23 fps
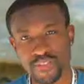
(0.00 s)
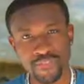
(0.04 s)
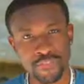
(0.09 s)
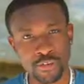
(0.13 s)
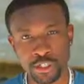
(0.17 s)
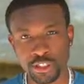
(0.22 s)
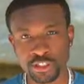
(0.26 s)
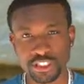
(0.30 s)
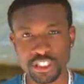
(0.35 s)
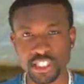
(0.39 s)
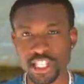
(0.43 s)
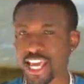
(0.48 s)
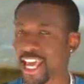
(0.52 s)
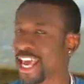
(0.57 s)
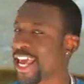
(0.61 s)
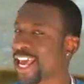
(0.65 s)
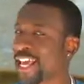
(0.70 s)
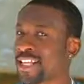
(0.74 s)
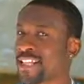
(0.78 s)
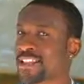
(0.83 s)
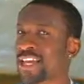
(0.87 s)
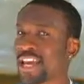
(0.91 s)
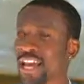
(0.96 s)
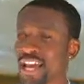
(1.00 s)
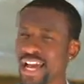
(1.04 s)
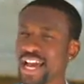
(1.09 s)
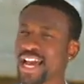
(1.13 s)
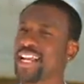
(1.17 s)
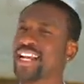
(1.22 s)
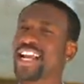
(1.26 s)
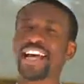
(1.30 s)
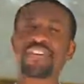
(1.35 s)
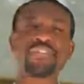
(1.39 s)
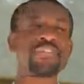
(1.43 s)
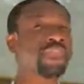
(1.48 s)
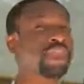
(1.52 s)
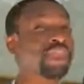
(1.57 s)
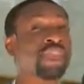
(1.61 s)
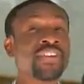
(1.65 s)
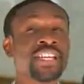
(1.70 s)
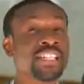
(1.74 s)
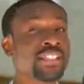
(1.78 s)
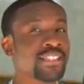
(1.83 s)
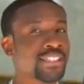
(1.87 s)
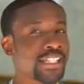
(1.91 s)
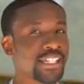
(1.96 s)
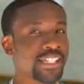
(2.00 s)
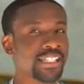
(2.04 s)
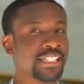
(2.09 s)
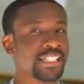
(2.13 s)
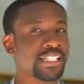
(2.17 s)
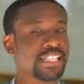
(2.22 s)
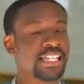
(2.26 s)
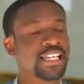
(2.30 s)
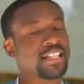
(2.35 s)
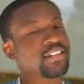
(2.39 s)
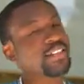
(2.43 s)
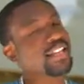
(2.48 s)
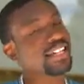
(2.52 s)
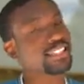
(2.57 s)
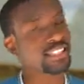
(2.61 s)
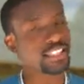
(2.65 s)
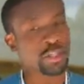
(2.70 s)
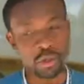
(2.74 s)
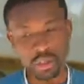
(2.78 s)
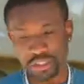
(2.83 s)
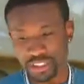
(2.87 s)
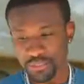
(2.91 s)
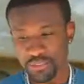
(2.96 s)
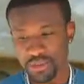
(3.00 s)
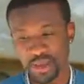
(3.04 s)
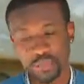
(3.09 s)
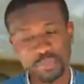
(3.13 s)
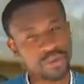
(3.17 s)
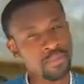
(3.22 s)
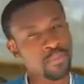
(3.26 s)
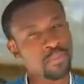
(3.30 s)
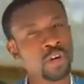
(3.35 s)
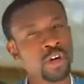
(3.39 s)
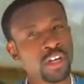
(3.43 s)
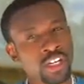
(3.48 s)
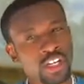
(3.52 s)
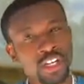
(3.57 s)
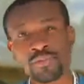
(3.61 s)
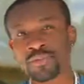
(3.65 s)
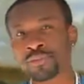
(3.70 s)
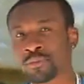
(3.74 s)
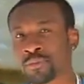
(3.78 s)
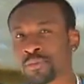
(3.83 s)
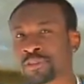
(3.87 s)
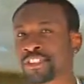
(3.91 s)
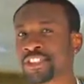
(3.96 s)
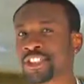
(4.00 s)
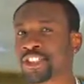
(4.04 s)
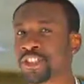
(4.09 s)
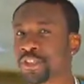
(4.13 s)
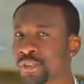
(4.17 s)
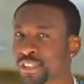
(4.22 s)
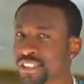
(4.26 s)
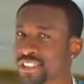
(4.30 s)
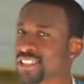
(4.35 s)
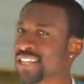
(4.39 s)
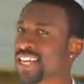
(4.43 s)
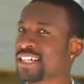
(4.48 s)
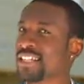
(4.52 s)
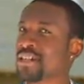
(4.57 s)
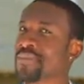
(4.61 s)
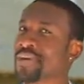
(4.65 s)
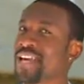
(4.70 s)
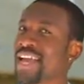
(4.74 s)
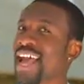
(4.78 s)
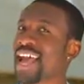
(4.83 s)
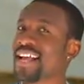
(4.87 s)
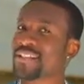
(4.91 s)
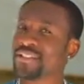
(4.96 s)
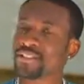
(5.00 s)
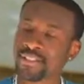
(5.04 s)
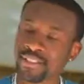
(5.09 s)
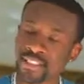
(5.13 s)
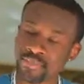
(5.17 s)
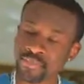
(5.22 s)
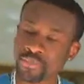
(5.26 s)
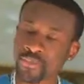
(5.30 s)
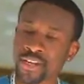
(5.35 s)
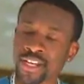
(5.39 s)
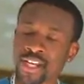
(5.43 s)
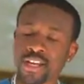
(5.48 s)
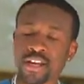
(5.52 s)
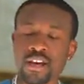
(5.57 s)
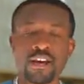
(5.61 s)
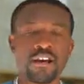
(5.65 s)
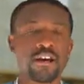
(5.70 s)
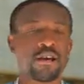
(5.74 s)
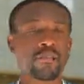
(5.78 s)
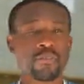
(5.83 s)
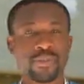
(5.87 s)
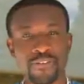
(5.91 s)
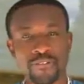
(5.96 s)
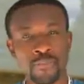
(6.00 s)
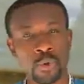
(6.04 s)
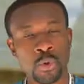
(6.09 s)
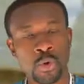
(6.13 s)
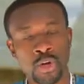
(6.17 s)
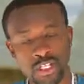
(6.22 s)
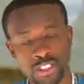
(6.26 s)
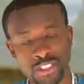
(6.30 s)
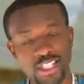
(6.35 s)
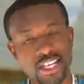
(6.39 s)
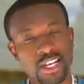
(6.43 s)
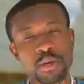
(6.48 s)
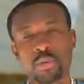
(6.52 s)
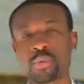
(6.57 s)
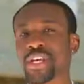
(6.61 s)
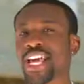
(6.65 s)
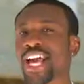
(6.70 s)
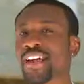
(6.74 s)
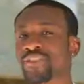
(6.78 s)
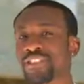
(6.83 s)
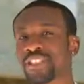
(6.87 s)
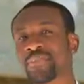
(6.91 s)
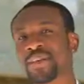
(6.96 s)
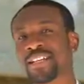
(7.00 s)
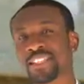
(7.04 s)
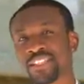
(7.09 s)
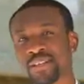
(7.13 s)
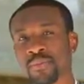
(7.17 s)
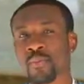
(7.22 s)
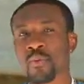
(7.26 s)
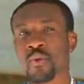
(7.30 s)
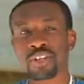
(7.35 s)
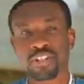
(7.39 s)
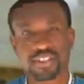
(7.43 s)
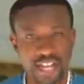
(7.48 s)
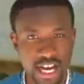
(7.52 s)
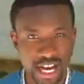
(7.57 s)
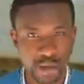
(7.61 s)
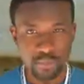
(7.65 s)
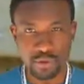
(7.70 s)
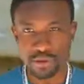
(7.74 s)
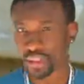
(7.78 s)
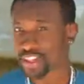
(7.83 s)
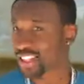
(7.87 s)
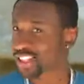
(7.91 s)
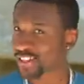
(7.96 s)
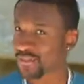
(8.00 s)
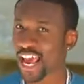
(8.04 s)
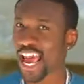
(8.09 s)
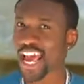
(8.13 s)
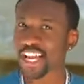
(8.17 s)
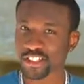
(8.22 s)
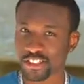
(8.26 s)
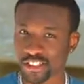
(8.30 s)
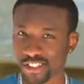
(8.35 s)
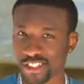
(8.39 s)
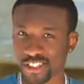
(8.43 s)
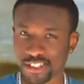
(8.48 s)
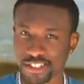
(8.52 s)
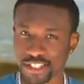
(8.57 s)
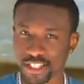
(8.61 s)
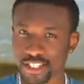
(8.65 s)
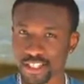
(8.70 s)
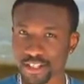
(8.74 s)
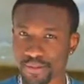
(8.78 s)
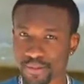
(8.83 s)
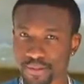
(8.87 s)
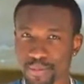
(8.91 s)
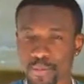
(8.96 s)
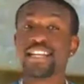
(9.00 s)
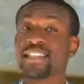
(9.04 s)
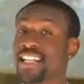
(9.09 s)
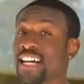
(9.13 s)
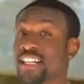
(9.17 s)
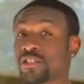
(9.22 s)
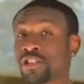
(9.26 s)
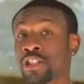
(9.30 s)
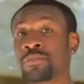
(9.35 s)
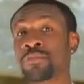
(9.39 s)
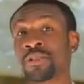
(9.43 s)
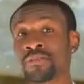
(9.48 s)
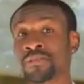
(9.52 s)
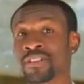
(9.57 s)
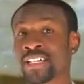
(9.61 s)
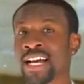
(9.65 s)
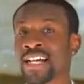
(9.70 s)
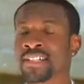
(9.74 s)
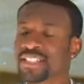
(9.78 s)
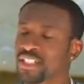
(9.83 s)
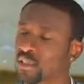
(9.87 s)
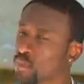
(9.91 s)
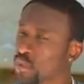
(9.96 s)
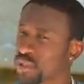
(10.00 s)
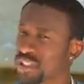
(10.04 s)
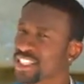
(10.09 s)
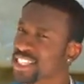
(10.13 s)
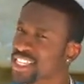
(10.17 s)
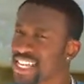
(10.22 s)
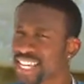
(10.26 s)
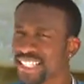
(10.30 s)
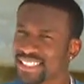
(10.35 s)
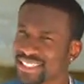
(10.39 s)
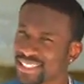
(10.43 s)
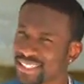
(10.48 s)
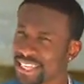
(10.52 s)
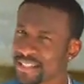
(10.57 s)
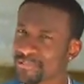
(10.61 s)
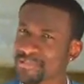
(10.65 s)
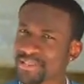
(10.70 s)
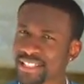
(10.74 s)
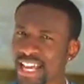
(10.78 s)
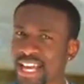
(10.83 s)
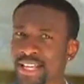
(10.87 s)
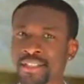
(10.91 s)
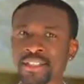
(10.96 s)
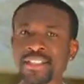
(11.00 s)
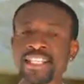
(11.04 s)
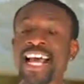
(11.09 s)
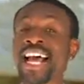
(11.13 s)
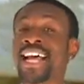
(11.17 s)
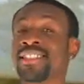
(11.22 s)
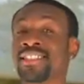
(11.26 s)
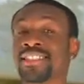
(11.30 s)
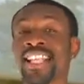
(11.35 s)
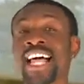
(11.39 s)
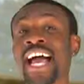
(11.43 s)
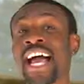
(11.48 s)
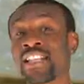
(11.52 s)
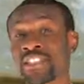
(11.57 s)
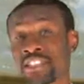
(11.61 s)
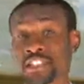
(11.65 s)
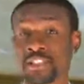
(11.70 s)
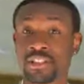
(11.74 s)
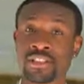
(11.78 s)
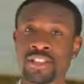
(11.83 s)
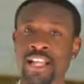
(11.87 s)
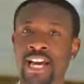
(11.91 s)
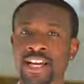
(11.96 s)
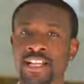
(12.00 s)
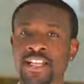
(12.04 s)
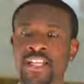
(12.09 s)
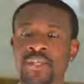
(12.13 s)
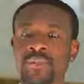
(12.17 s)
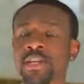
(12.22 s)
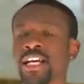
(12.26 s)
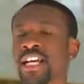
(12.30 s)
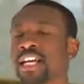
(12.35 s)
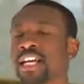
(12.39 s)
it feels in the hand, and I have a feeling that it's going to be a bit more comfortable to use. It's not going to be as slippery, but of course, we have to spend some more time with it to actually see. Now, in terms of sizing, we're looking at the same sizes as last year's lineup.